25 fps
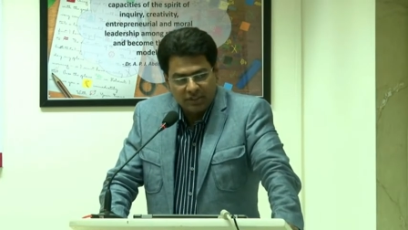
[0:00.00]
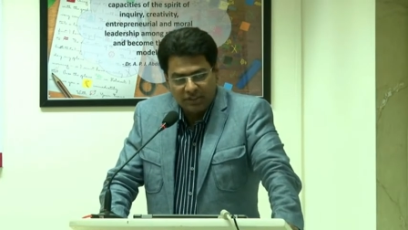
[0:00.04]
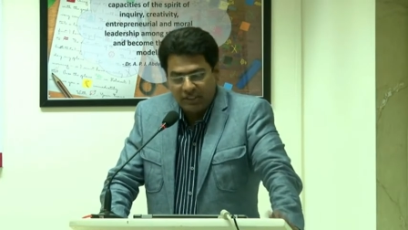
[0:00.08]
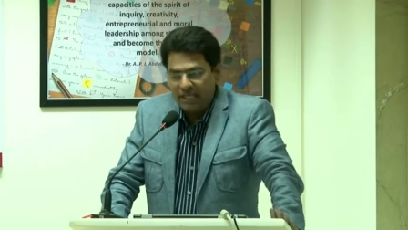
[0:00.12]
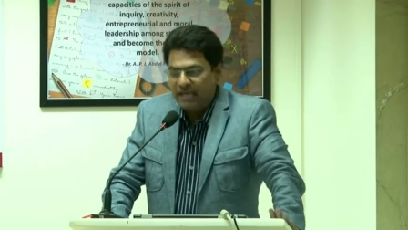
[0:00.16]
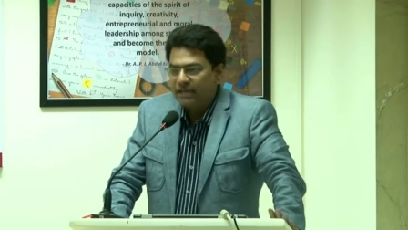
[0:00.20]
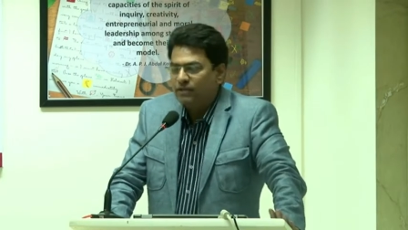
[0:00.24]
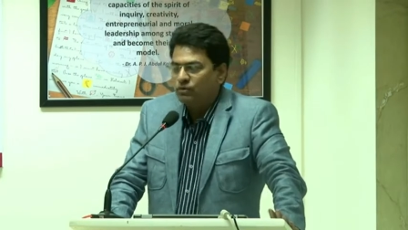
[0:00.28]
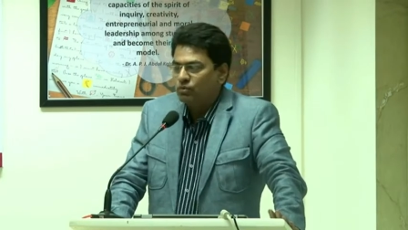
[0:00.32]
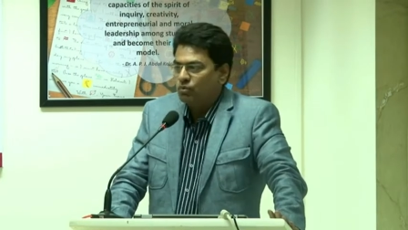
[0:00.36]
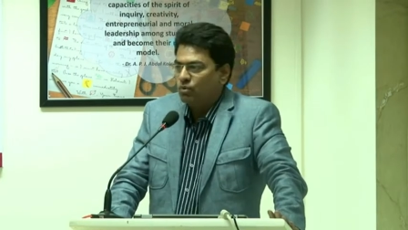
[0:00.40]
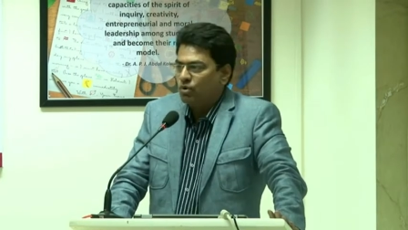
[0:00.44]

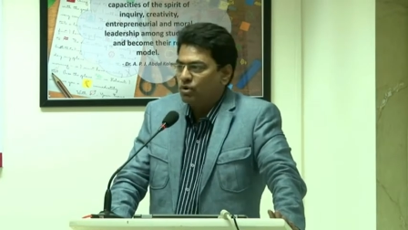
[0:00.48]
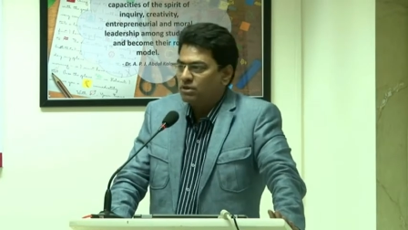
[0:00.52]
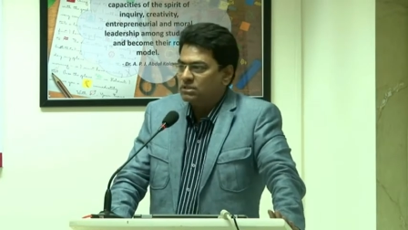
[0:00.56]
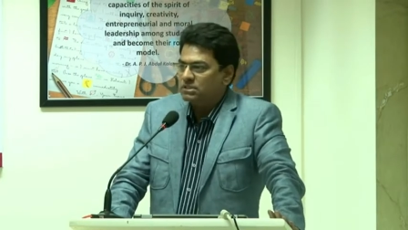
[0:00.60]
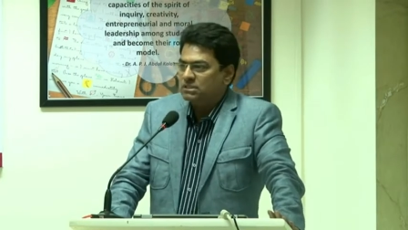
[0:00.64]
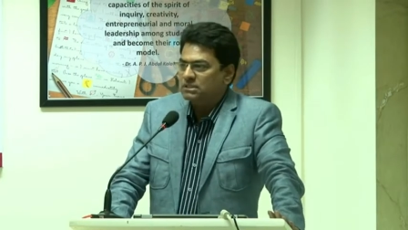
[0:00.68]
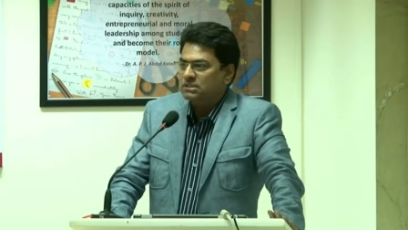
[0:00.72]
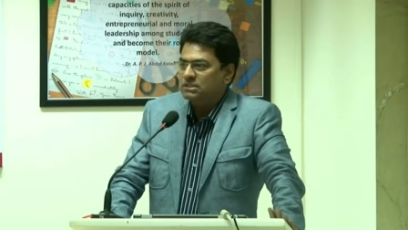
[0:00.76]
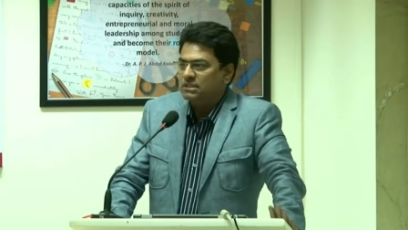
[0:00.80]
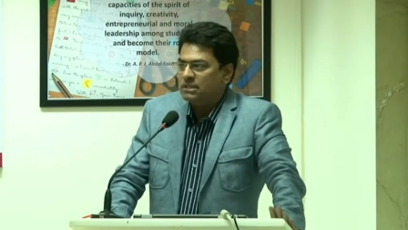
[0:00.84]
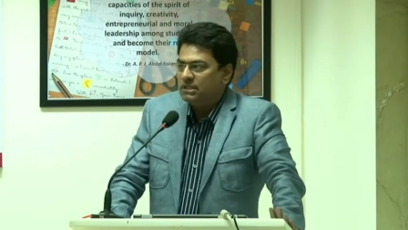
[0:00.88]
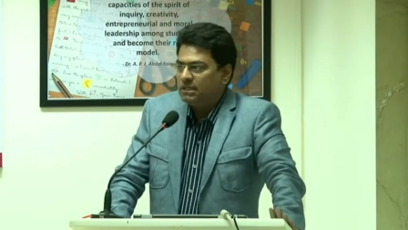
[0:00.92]
That
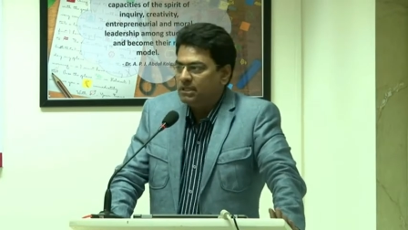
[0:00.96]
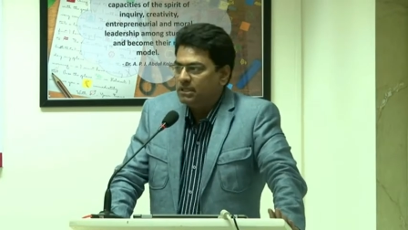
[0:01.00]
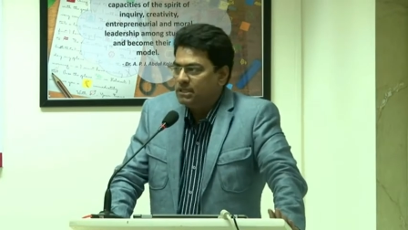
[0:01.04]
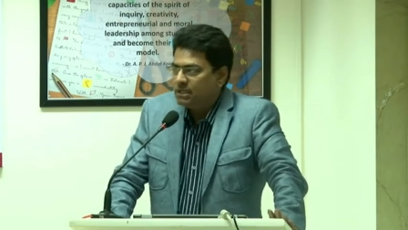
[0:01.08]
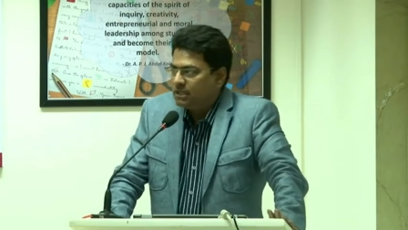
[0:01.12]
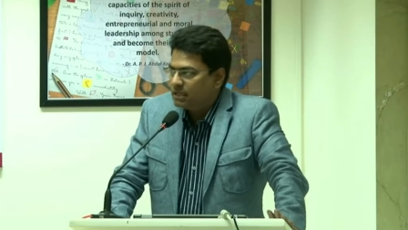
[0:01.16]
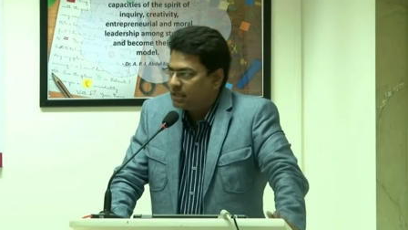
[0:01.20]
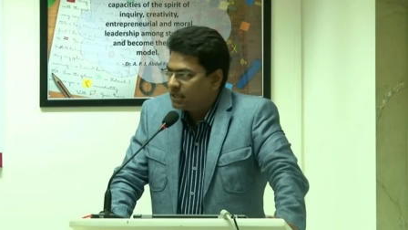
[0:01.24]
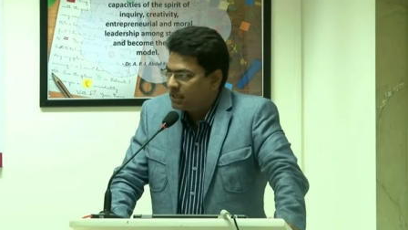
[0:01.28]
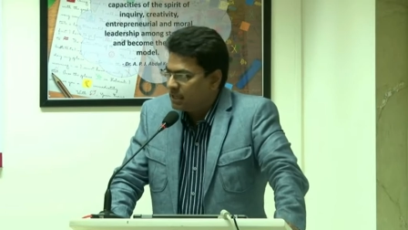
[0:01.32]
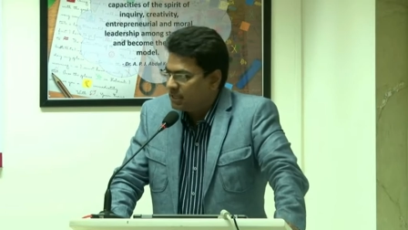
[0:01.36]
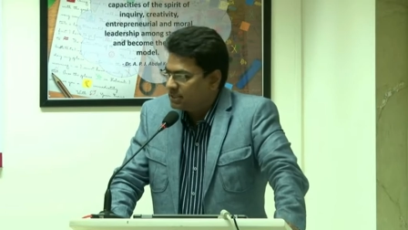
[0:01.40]
was
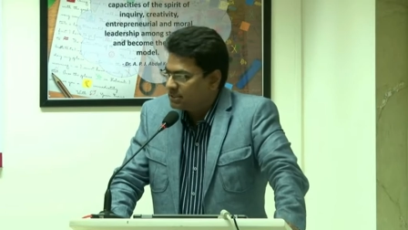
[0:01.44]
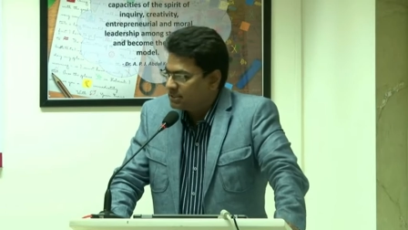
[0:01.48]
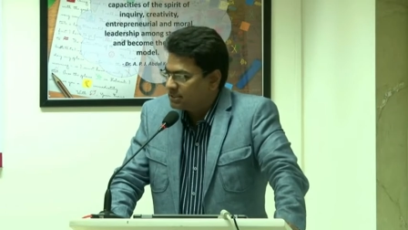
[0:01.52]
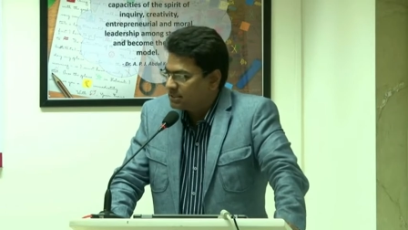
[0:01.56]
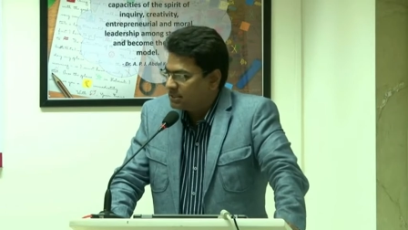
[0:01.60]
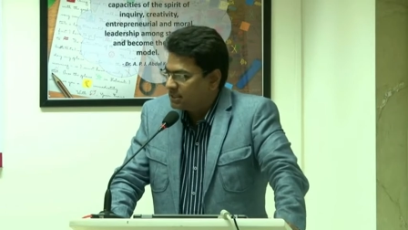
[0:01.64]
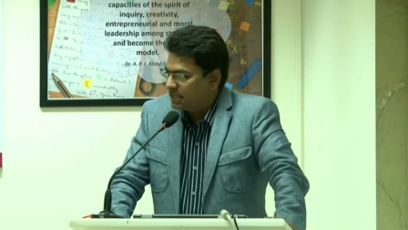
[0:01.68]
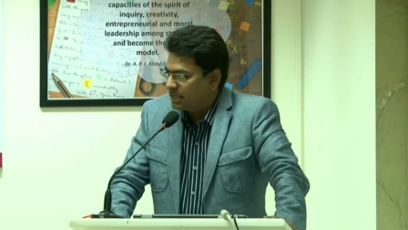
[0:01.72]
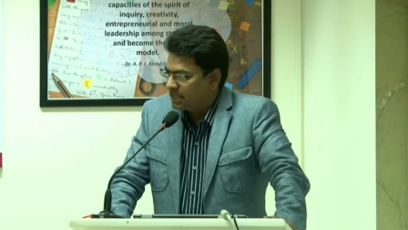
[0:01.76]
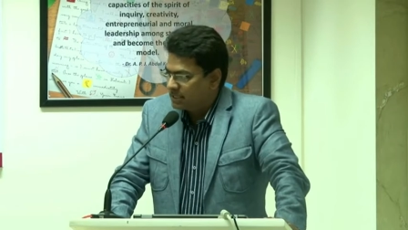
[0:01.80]
the classic